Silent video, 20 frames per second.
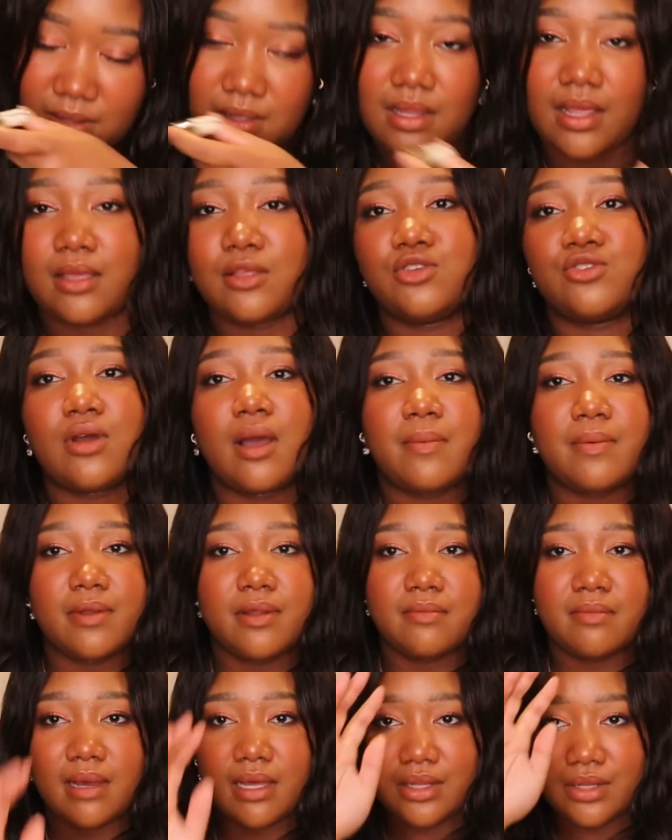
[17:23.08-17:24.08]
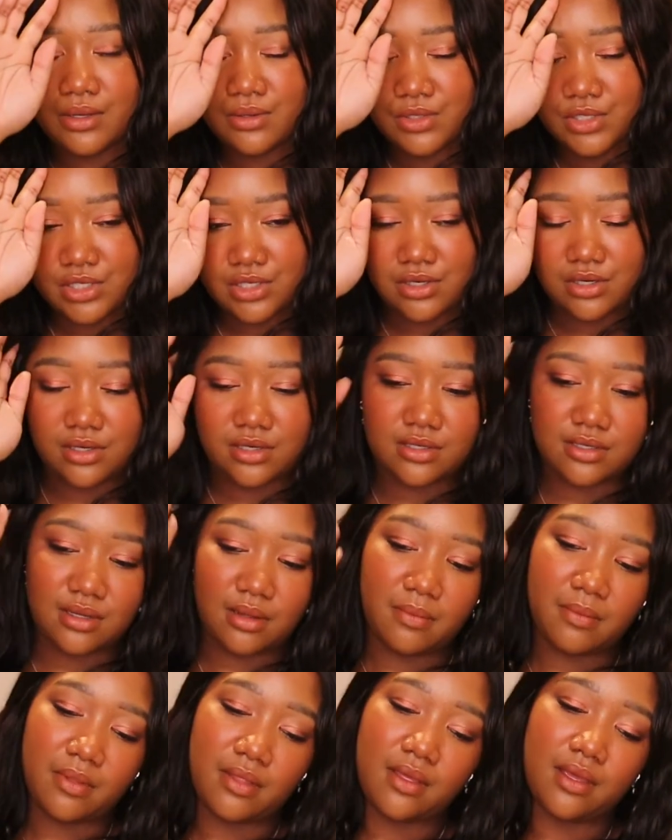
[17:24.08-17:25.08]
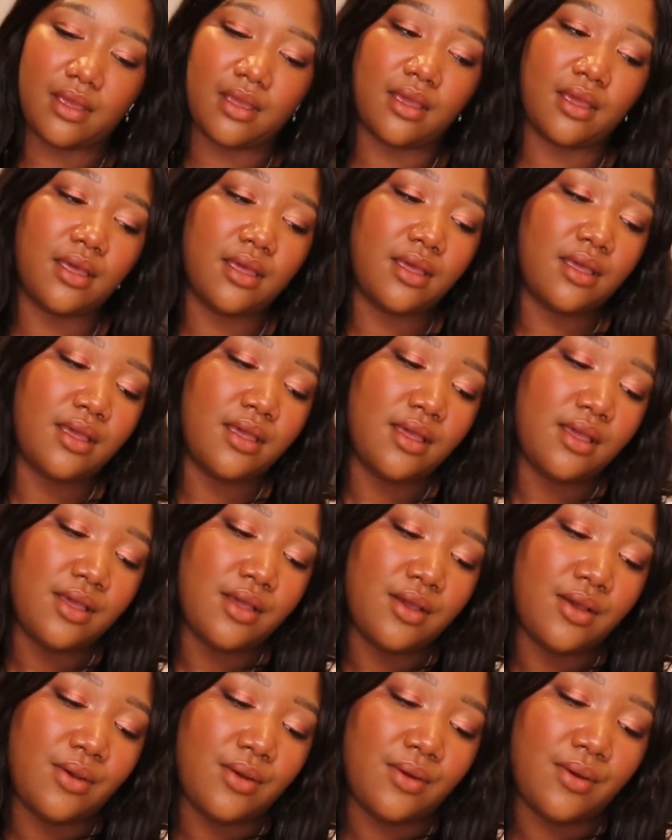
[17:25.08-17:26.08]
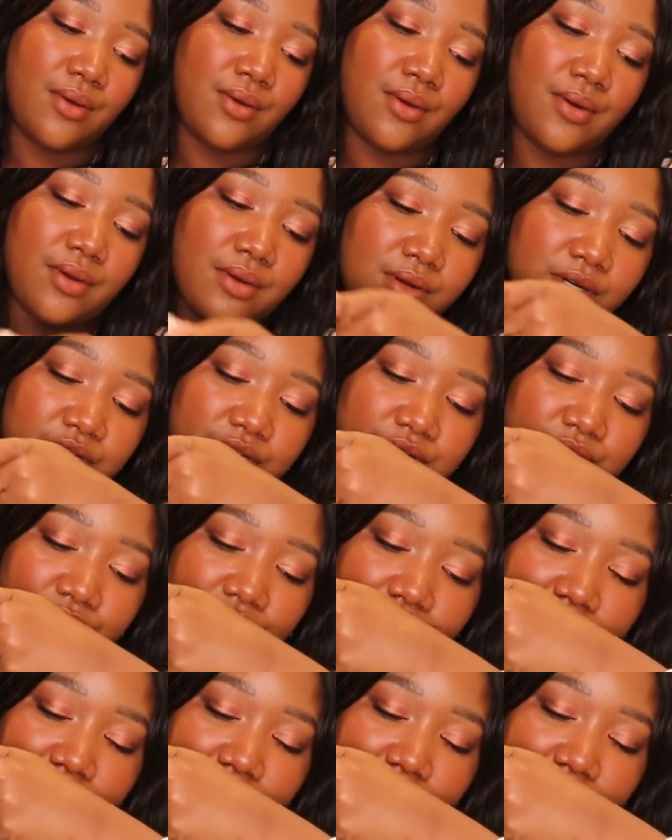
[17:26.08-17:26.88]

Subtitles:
Like drop it in my lotion or something, or just